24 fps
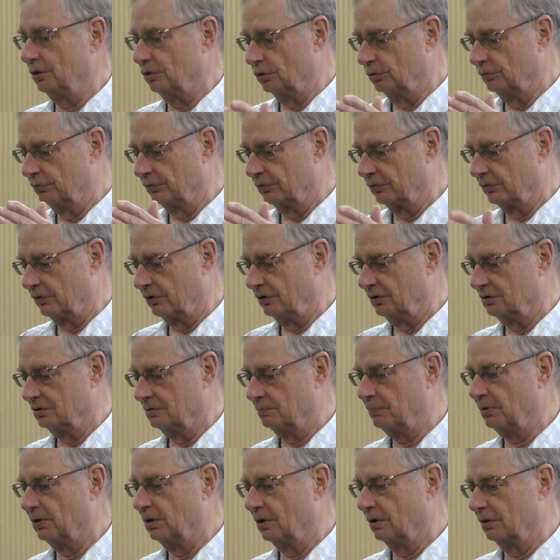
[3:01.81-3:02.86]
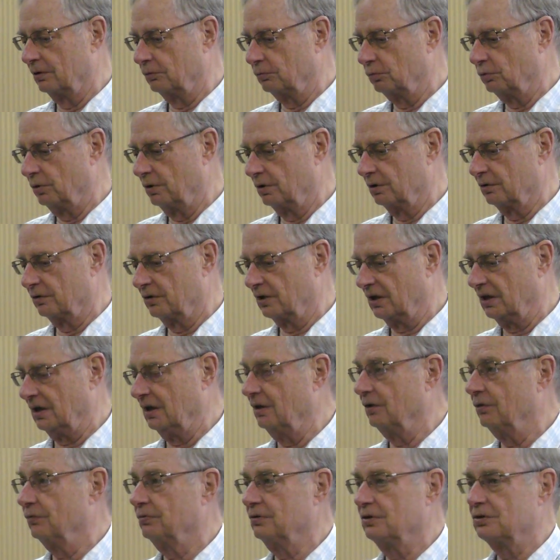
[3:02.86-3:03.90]
over the part where the
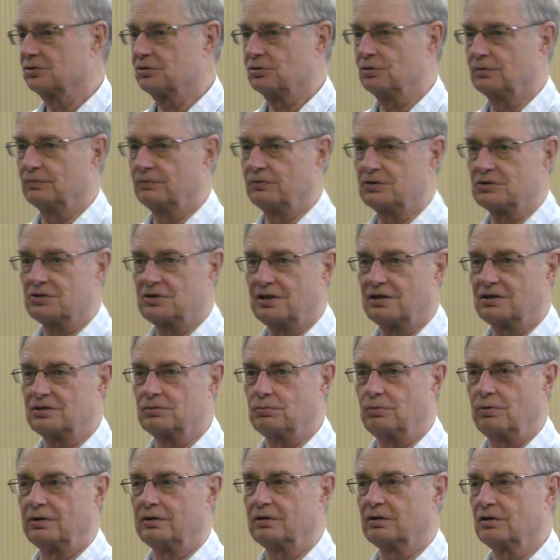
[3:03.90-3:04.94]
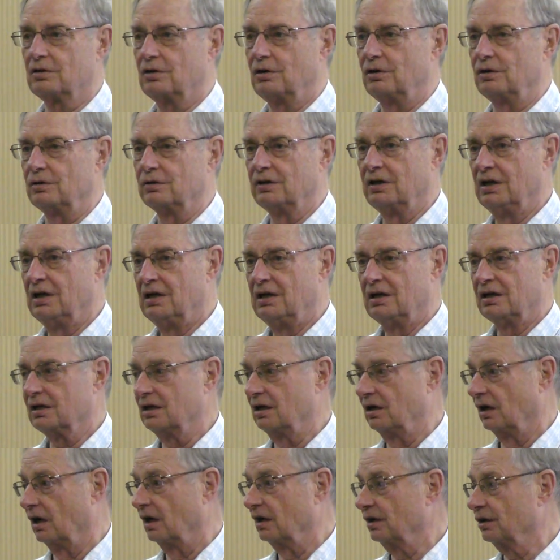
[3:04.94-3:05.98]
K3 surface has what are called
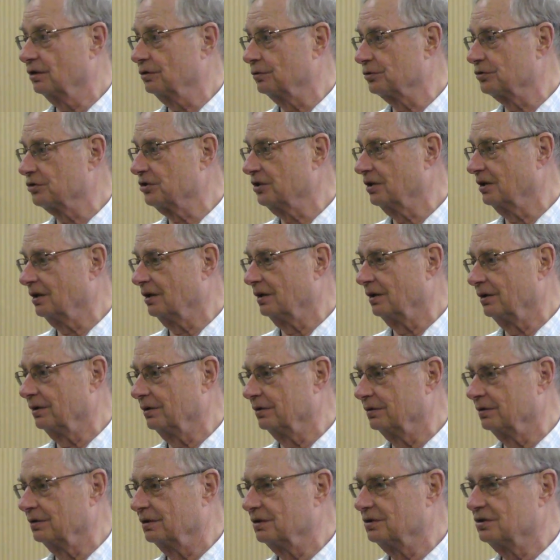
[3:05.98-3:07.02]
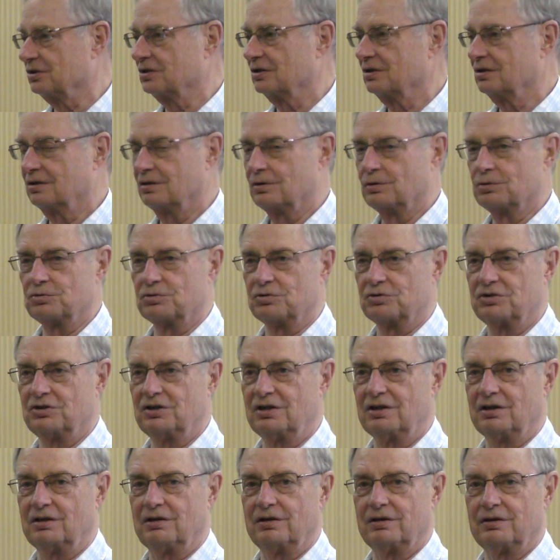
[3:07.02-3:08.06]
canonical singularities. Those are
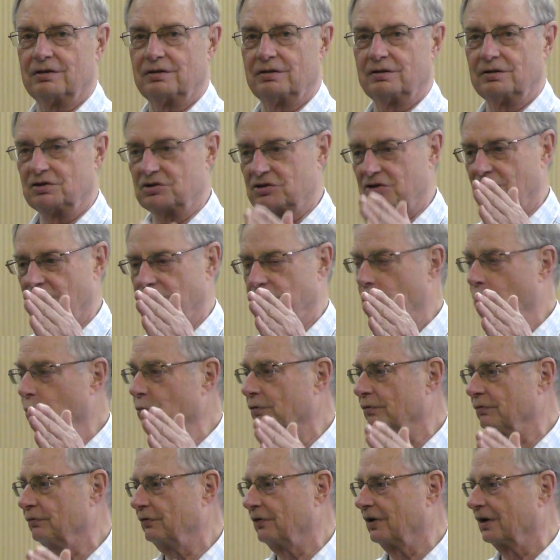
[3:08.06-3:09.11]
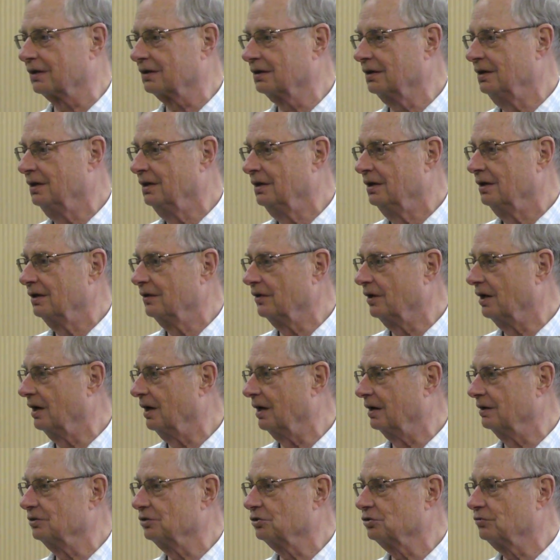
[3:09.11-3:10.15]
singularities that don't affect the
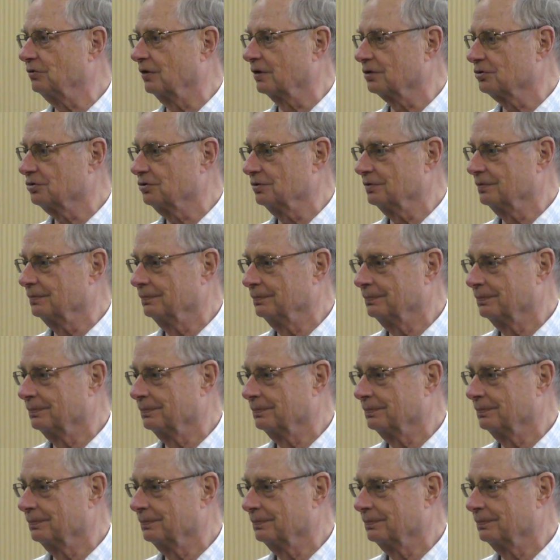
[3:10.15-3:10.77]
Hodge structure.